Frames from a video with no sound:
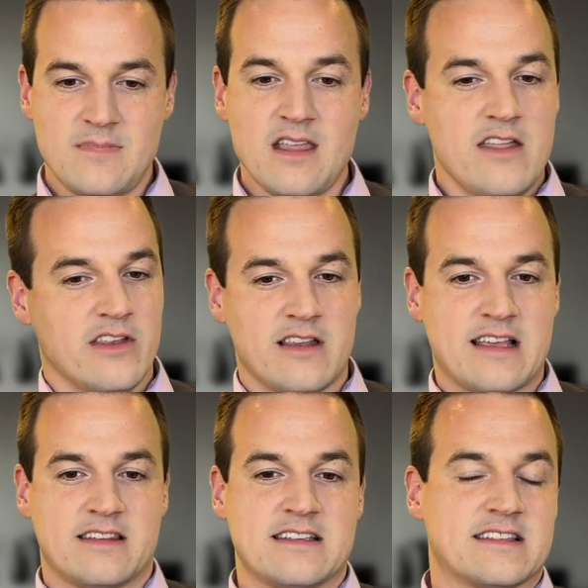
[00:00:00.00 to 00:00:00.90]
And then
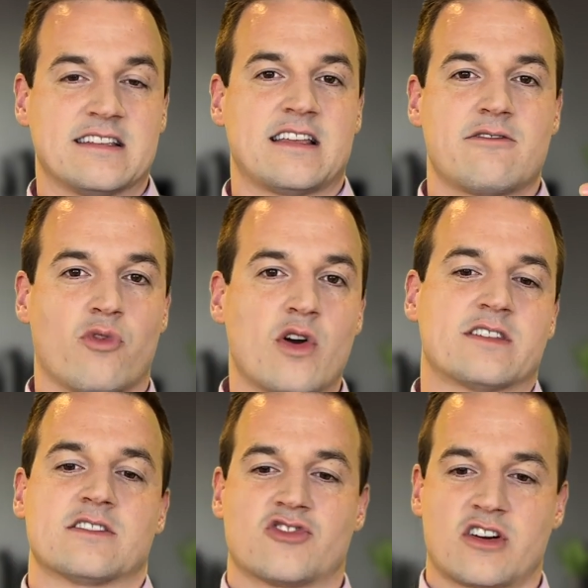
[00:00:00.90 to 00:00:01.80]
lastly, insist on voice
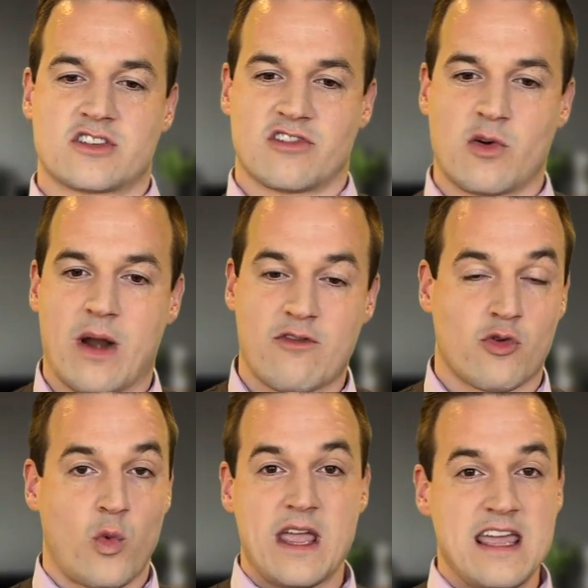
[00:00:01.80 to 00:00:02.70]
instructions, right? Whenever
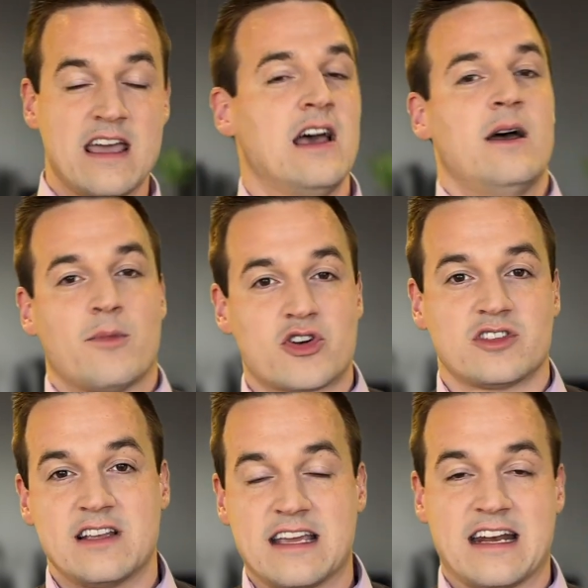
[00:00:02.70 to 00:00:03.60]
we
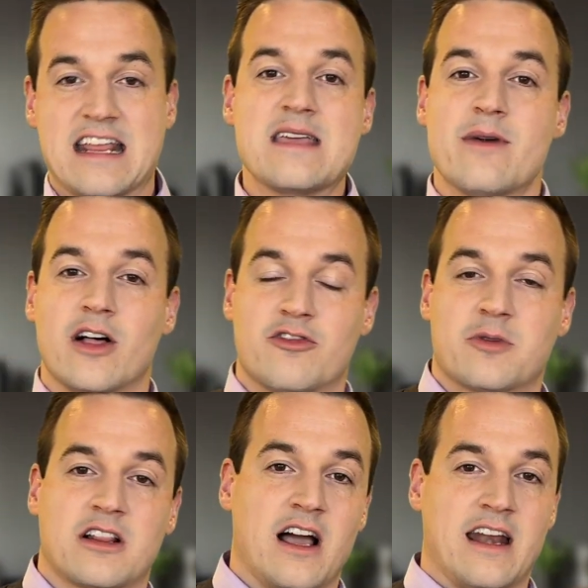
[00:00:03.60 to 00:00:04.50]
personally get an email from a
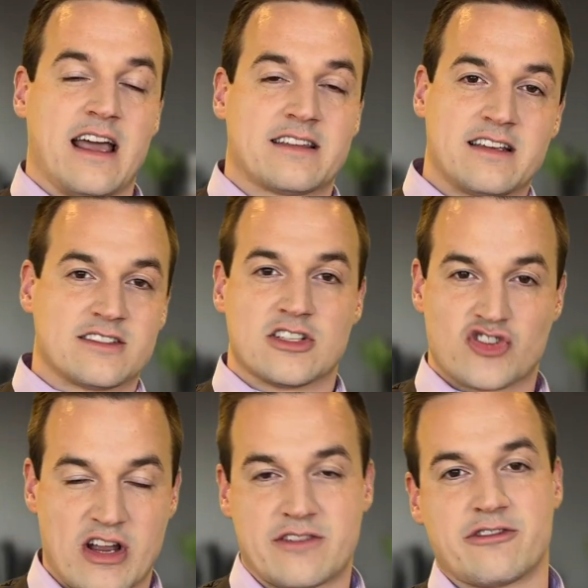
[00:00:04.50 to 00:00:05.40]
client asking us to
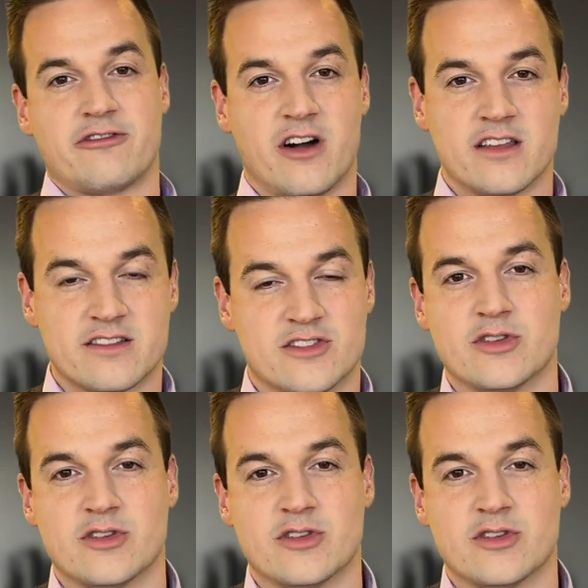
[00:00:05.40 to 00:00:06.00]
transfer funds to a